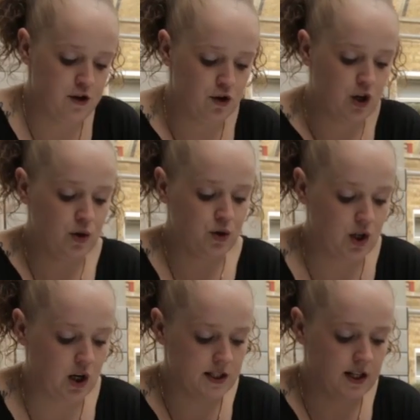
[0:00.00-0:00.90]
and your dough
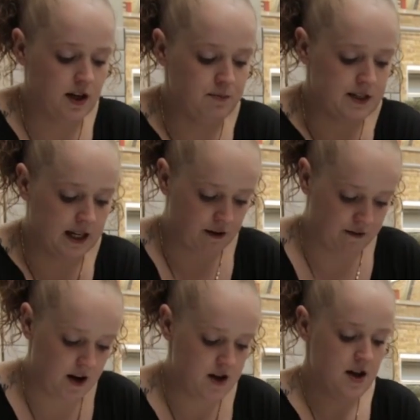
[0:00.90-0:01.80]
starts to come
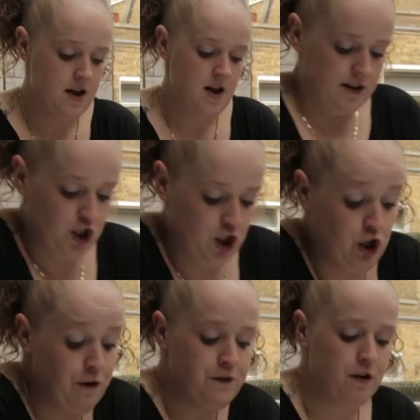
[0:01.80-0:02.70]
together, the
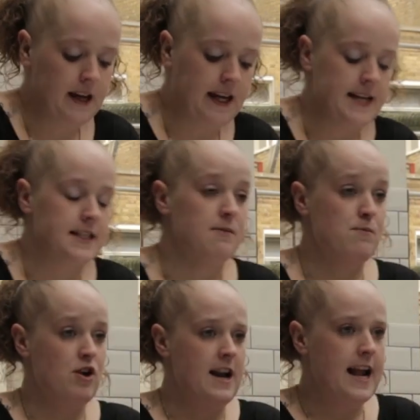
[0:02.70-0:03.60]
softer it gets, the
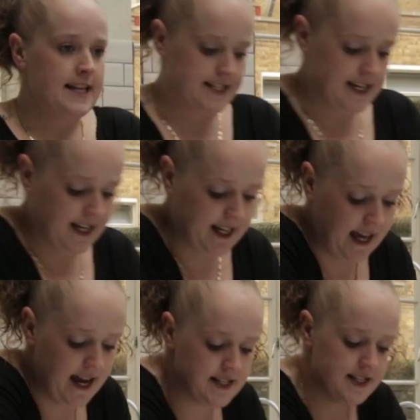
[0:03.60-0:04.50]
more elastic it
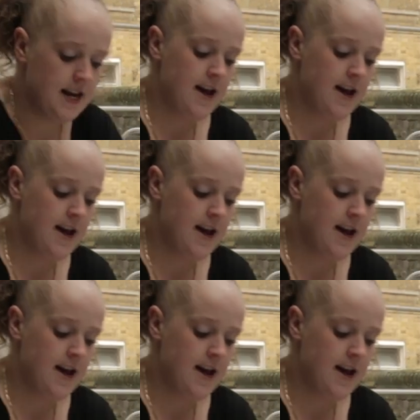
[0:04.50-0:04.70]
gets.